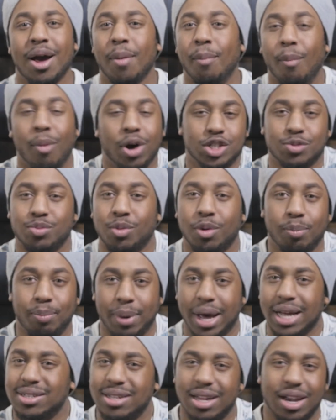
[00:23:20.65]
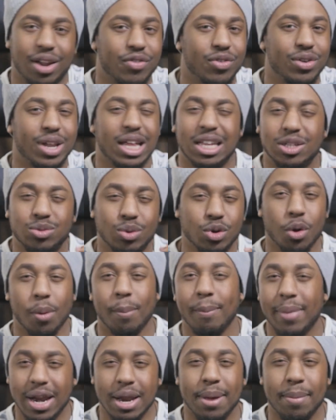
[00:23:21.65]
much more better, and I feel like that's what you're
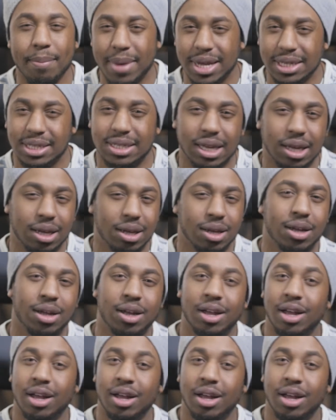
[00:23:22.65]
really missing.